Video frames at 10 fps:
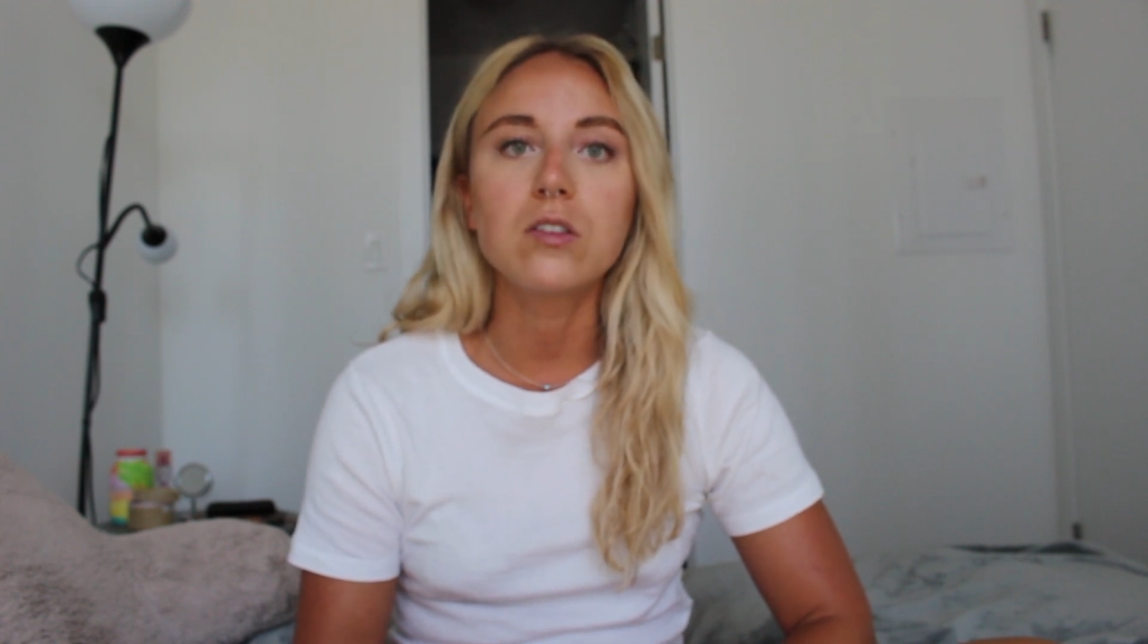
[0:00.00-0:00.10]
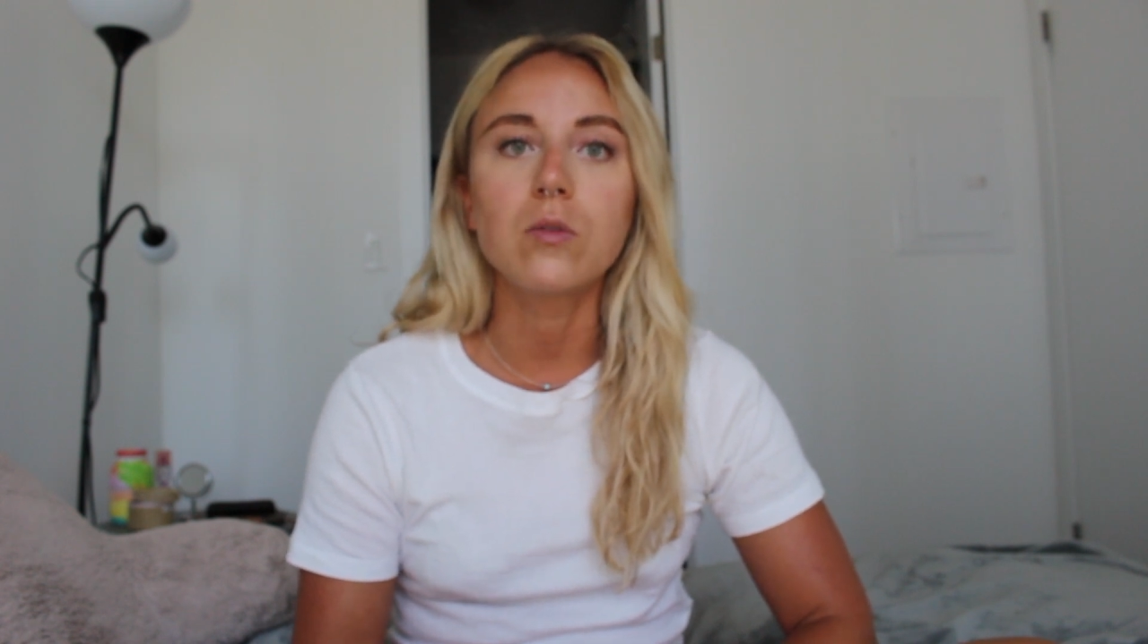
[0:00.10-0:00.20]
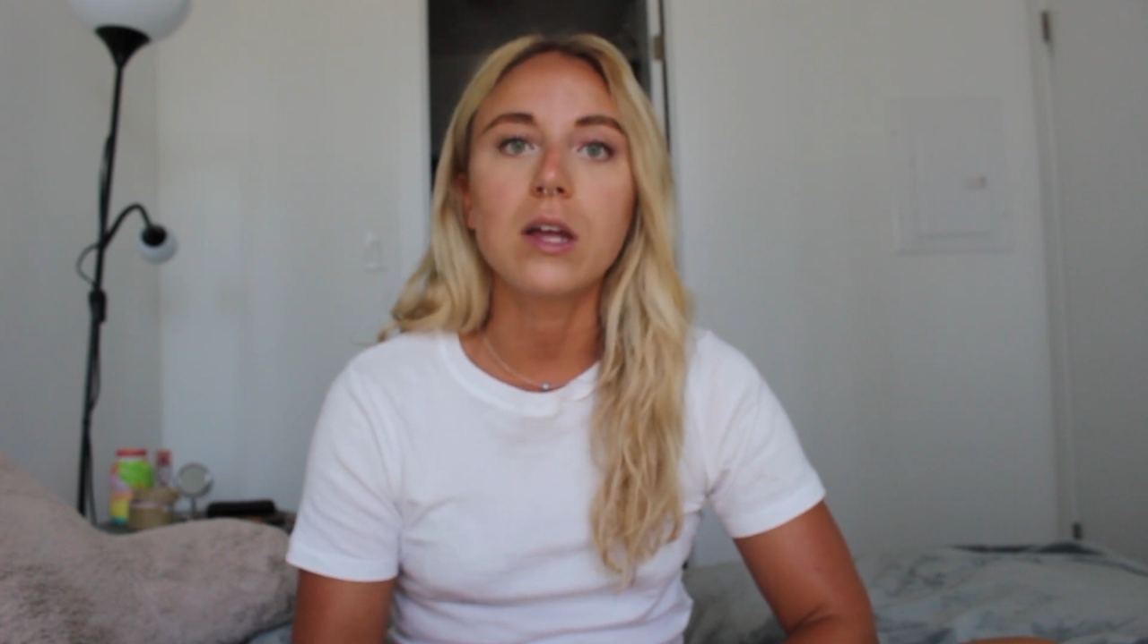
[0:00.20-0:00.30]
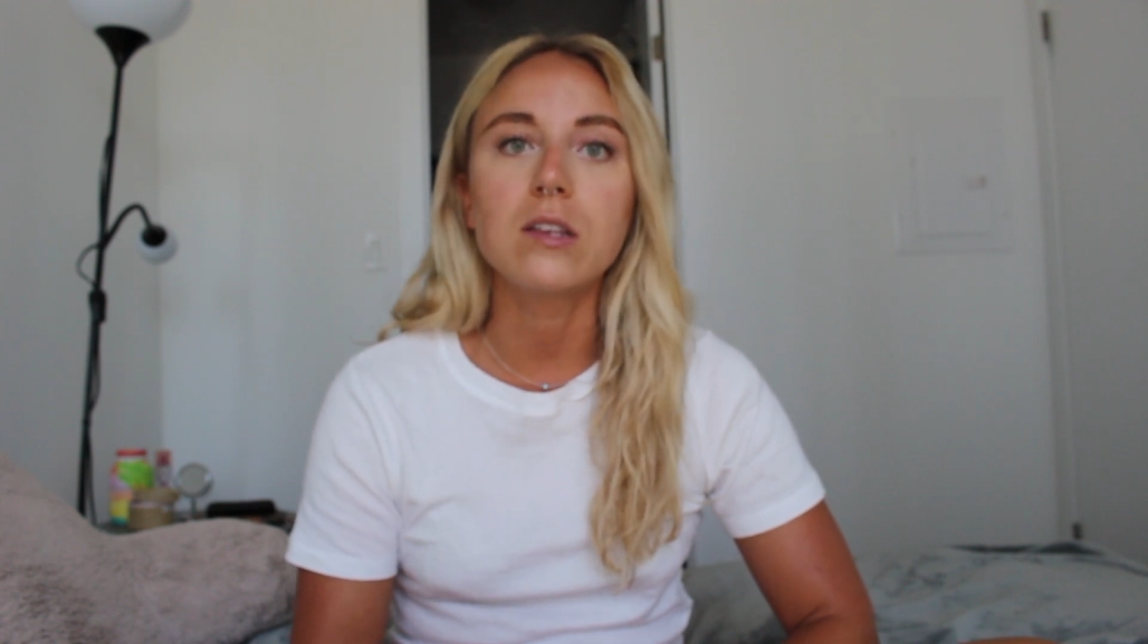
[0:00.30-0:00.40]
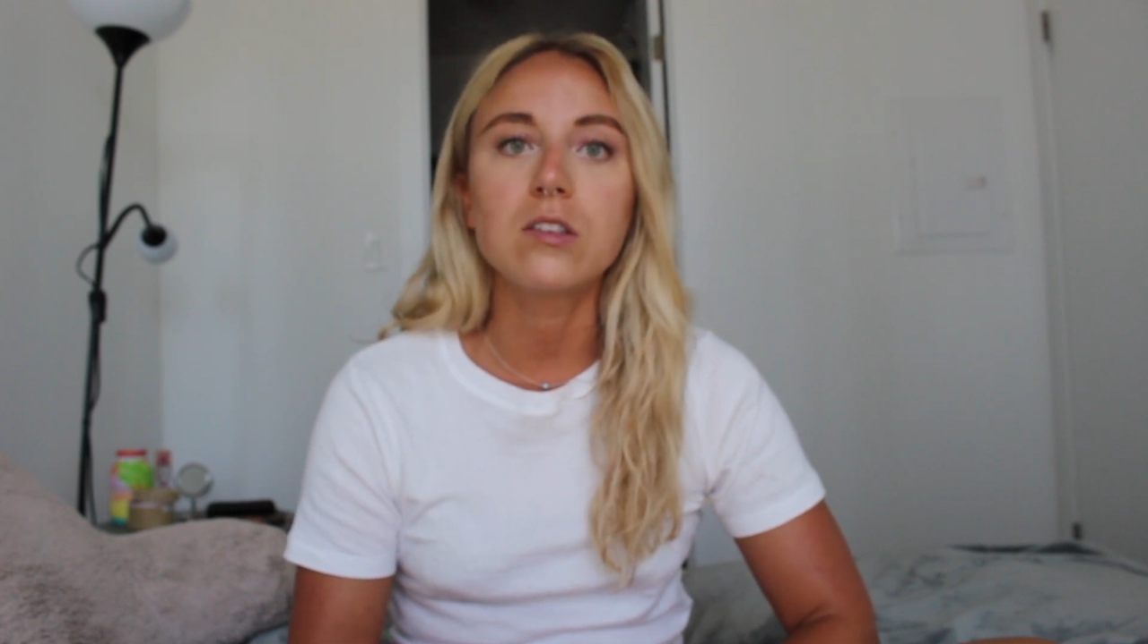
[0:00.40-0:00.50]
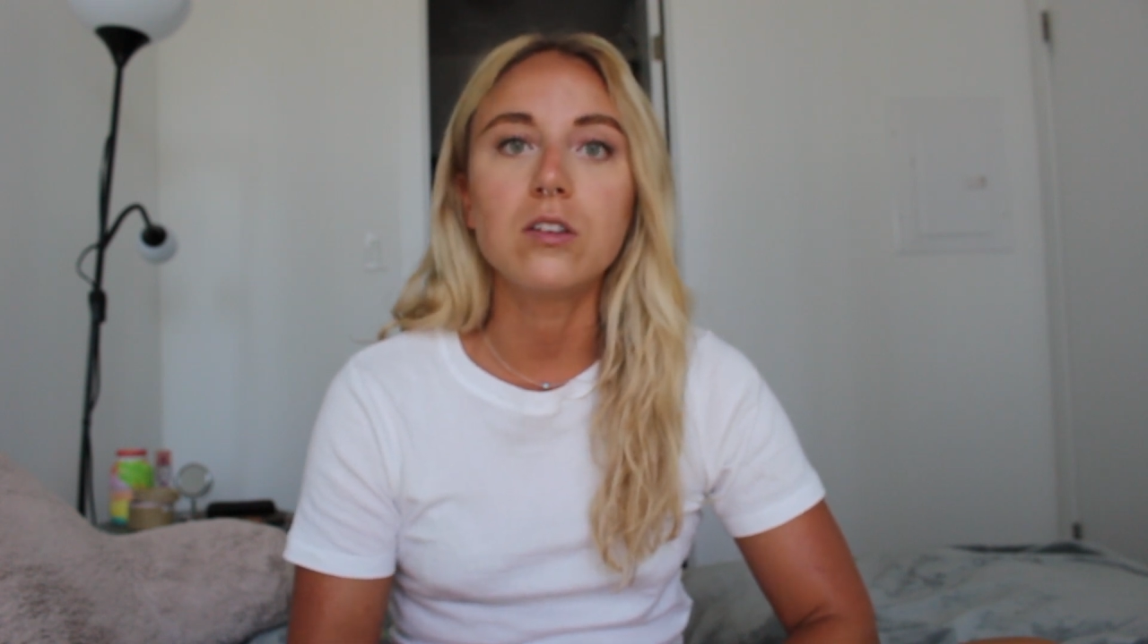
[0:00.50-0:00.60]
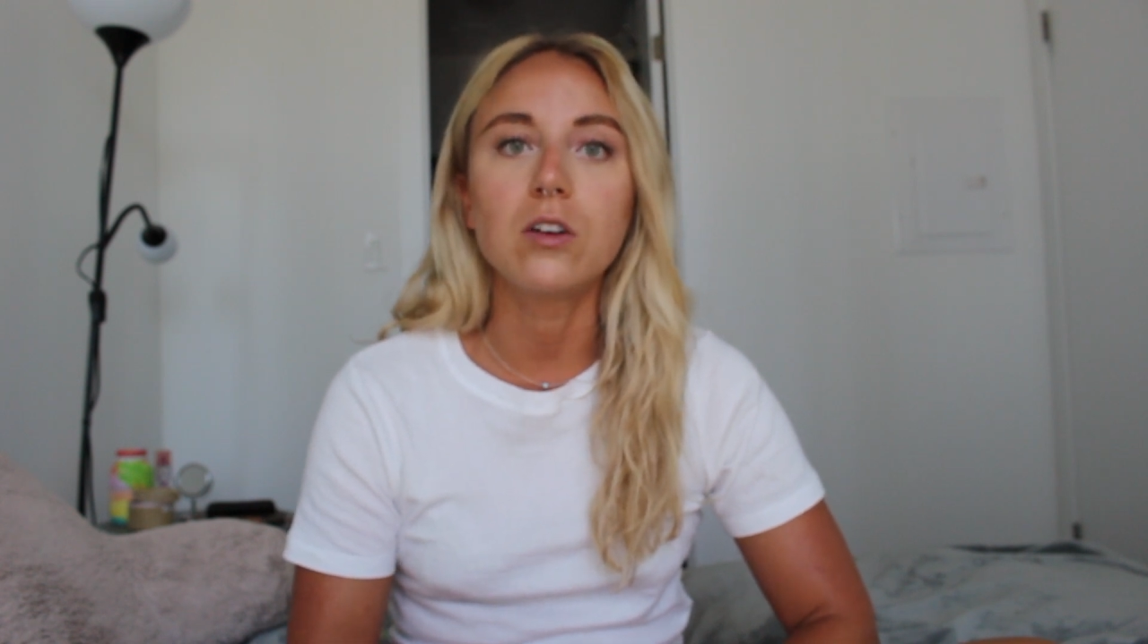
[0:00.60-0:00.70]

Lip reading: so that